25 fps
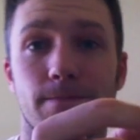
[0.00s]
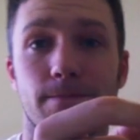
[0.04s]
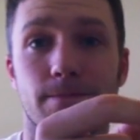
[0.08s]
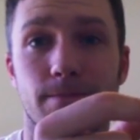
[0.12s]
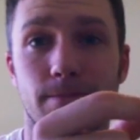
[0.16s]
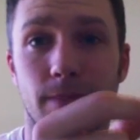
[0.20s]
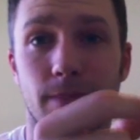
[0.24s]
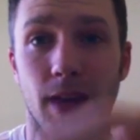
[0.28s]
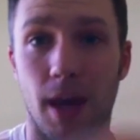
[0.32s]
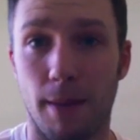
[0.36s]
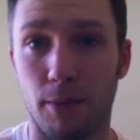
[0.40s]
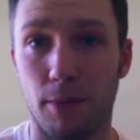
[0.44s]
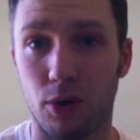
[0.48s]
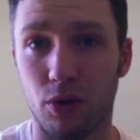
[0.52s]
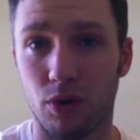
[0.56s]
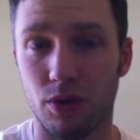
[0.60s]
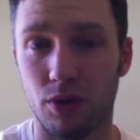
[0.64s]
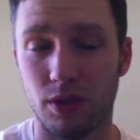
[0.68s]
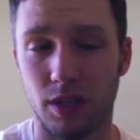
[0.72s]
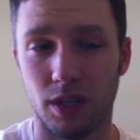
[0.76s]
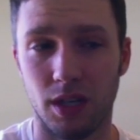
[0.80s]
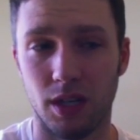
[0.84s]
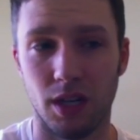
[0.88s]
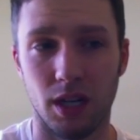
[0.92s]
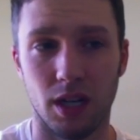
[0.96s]

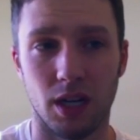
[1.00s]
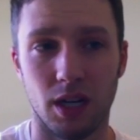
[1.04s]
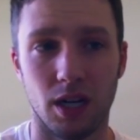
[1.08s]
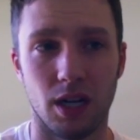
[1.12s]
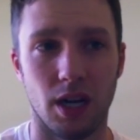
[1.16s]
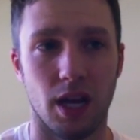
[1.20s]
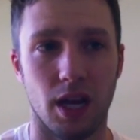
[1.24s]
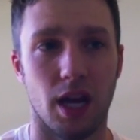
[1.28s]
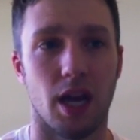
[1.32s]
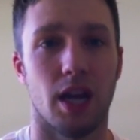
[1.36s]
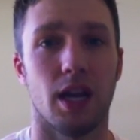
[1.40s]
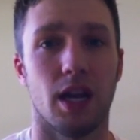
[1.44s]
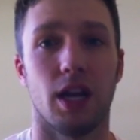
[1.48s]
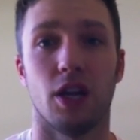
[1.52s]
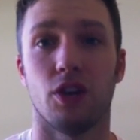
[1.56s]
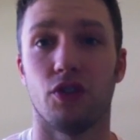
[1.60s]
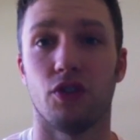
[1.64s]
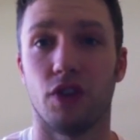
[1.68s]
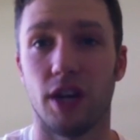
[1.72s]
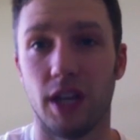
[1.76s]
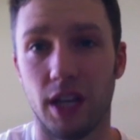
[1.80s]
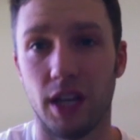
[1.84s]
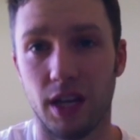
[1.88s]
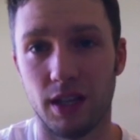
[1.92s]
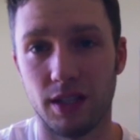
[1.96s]
chemicals in here and
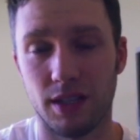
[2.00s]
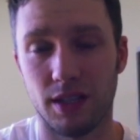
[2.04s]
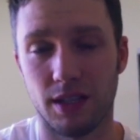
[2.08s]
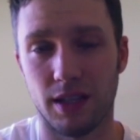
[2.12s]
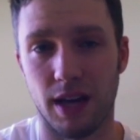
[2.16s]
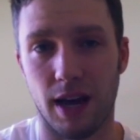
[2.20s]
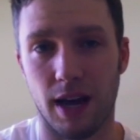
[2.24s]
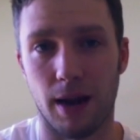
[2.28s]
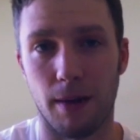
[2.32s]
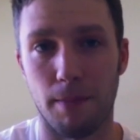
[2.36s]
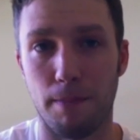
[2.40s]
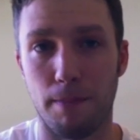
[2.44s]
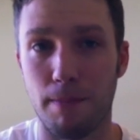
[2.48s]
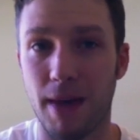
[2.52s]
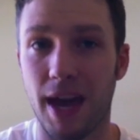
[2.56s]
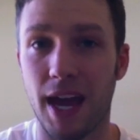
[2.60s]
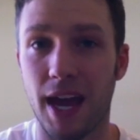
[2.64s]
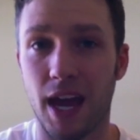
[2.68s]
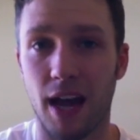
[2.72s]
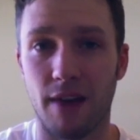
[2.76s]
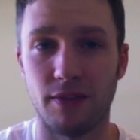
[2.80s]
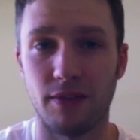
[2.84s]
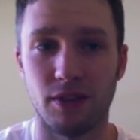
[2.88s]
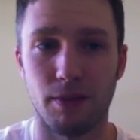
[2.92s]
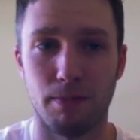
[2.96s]
ingredients that may
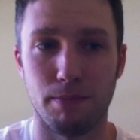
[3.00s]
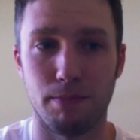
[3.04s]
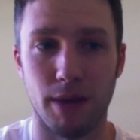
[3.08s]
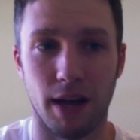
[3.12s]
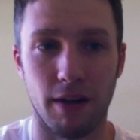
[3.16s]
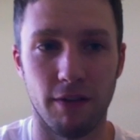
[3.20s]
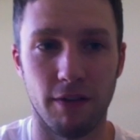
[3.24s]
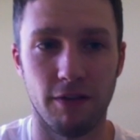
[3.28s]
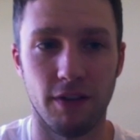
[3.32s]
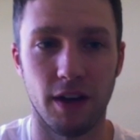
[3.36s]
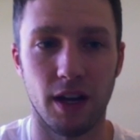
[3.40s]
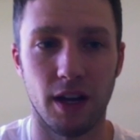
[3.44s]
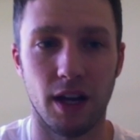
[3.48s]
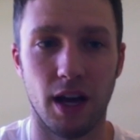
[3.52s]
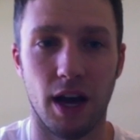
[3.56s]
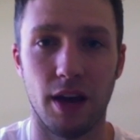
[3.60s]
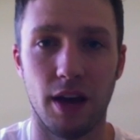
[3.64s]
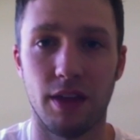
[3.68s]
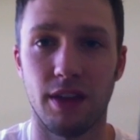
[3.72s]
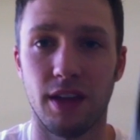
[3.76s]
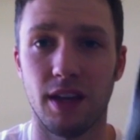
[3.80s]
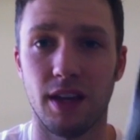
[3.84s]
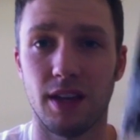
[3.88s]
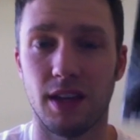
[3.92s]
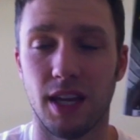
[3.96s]
have some benefit. I
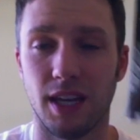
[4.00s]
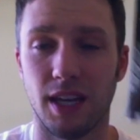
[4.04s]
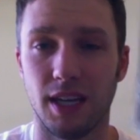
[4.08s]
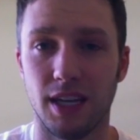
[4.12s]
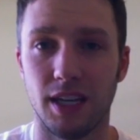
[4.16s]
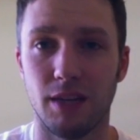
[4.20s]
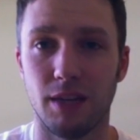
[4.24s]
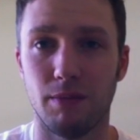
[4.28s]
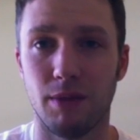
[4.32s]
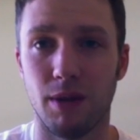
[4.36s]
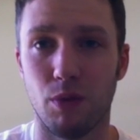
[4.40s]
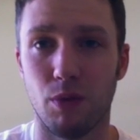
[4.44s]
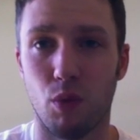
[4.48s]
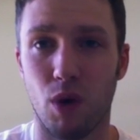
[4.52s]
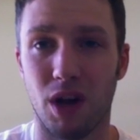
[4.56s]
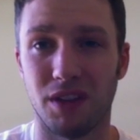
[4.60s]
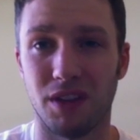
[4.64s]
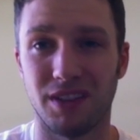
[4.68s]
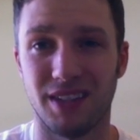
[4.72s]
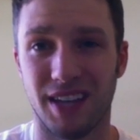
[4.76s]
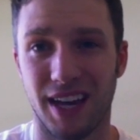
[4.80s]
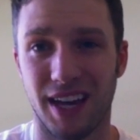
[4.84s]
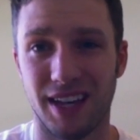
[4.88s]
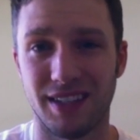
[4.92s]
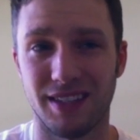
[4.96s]
think they need to be well
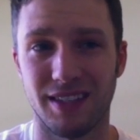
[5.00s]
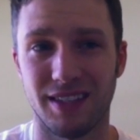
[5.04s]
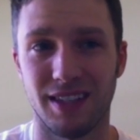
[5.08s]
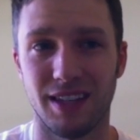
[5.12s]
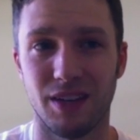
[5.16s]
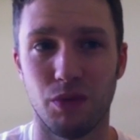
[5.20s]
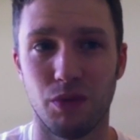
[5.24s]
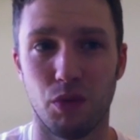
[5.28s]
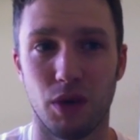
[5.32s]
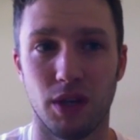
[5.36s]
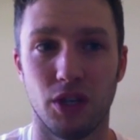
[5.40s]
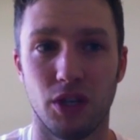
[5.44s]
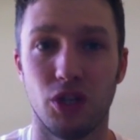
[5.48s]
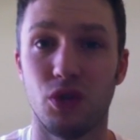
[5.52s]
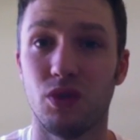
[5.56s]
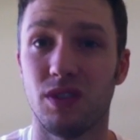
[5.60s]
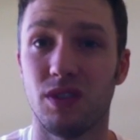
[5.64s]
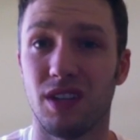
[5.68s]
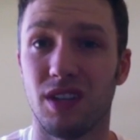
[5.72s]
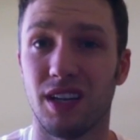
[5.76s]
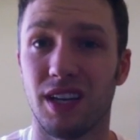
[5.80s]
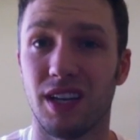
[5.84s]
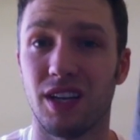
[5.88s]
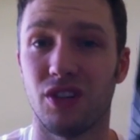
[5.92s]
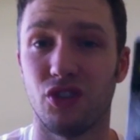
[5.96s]
tested when used
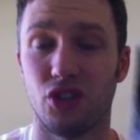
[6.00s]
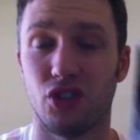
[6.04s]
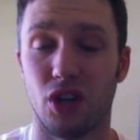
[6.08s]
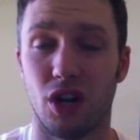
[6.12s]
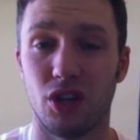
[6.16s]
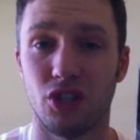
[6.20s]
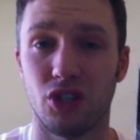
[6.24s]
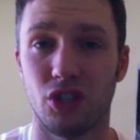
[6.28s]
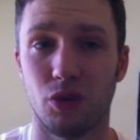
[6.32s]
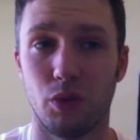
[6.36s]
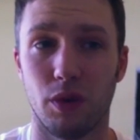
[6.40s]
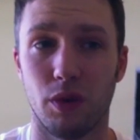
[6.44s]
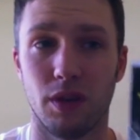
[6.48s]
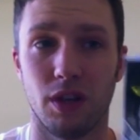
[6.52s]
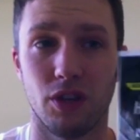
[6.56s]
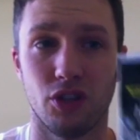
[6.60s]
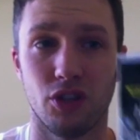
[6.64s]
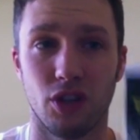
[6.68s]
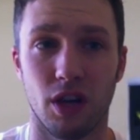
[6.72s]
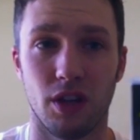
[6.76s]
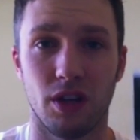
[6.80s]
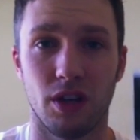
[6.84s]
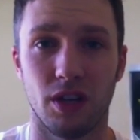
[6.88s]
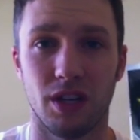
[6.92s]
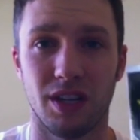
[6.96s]
in conjunction with each
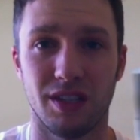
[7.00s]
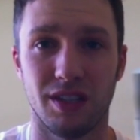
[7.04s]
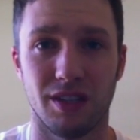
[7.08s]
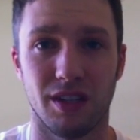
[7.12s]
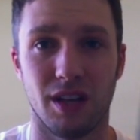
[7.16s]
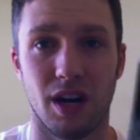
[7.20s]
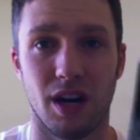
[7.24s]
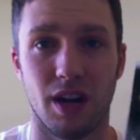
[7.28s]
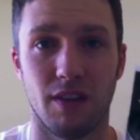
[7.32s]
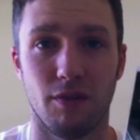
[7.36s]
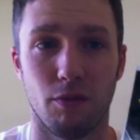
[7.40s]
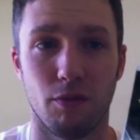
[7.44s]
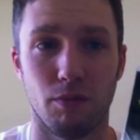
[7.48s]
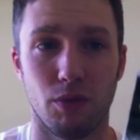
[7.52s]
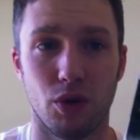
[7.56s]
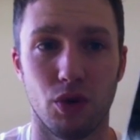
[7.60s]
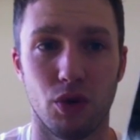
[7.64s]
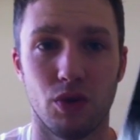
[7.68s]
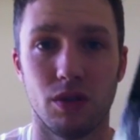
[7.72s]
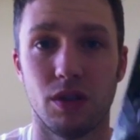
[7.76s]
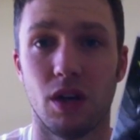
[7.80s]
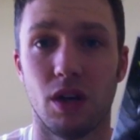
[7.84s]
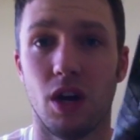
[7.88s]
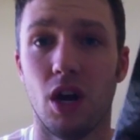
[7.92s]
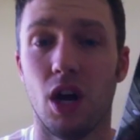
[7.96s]
other, because a lot of them
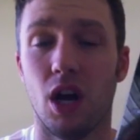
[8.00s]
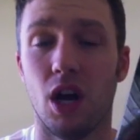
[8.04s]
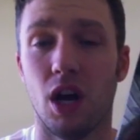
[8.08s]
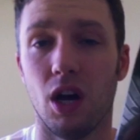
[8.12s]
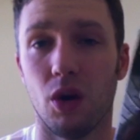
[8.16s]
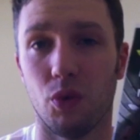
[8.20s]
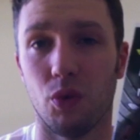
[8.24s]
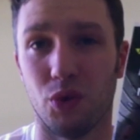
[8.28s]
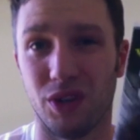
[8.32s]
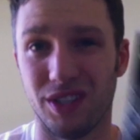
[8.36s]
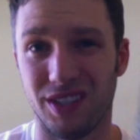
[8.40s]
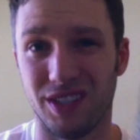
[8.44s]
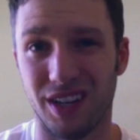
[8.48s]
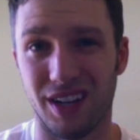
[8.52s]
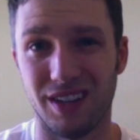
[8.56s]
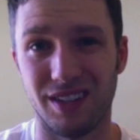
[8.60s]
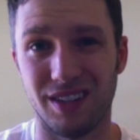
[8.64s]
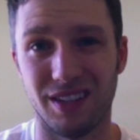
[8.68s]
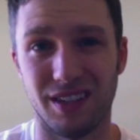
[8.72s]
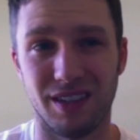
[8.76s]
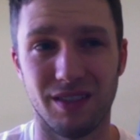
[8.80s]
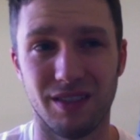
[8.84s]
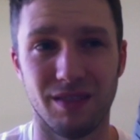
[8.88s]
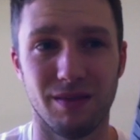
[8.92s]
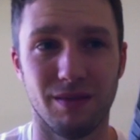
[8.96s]
use
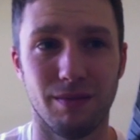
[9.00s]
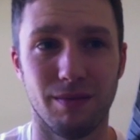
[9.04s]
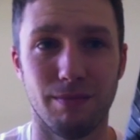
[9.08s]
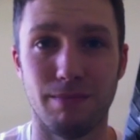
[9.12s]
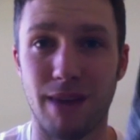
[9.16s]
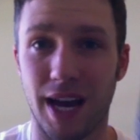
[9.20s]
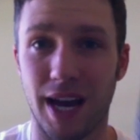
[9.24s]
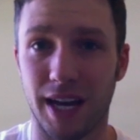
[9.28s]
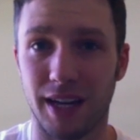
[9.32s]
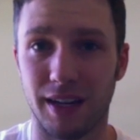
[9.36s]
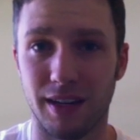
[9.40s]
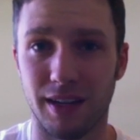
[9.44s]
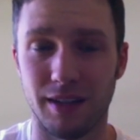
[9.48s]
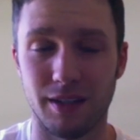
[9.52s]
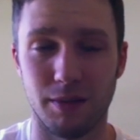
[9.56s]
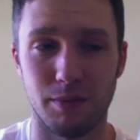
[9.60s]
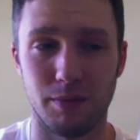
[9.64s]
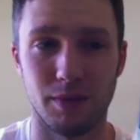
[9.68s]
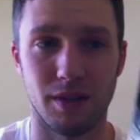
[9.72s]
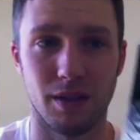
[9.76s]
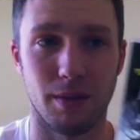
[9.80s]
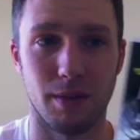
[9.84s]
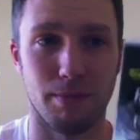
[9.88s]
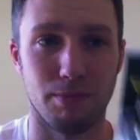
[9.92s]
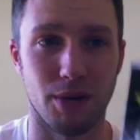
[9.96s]
redundant mechanisms
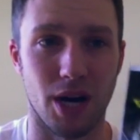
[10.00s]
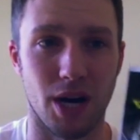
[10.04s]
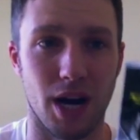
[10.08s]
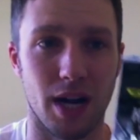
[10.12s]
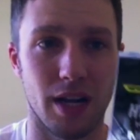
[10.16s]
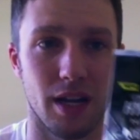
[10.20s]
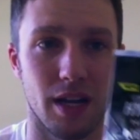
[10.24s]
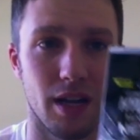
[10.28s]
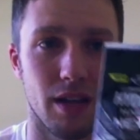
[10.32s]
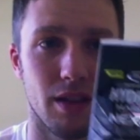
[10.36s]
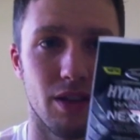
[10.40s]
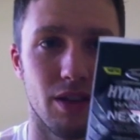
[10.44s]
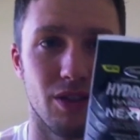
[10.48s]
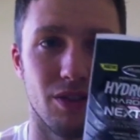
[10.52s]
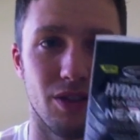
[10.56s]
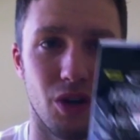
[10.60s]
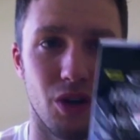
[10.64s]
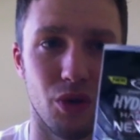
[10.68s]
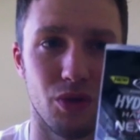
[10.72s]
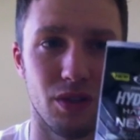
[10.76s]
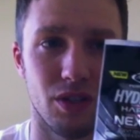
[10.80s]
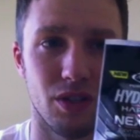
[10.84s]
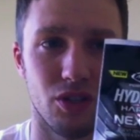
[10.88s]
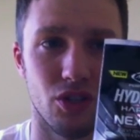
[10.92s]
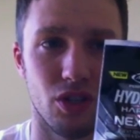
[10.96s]
in the body. The
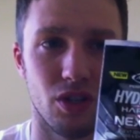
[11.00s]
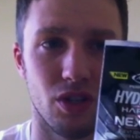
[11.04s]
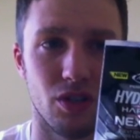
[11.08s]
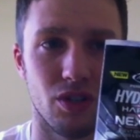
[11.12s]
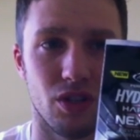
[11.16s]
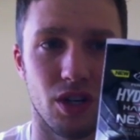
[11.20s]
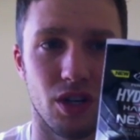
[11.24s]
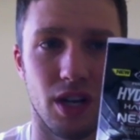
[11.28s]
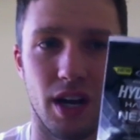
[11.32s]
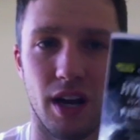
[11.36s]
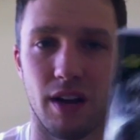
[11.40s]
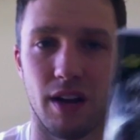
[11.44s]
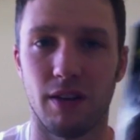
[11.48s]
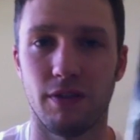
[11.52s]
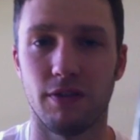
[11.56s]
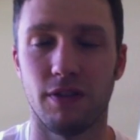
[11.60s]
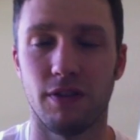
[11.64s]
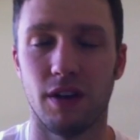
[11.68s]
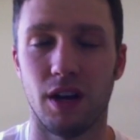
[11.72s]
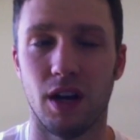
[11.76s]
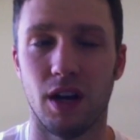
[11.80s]
dosages are kind of